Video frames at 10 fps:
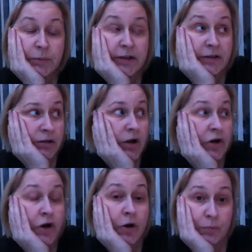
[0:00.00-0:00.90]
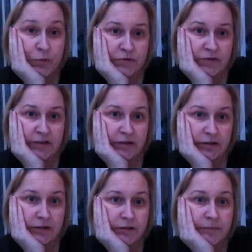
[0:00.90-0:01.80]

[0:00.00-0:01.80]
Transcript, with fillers: when Norm was feeding her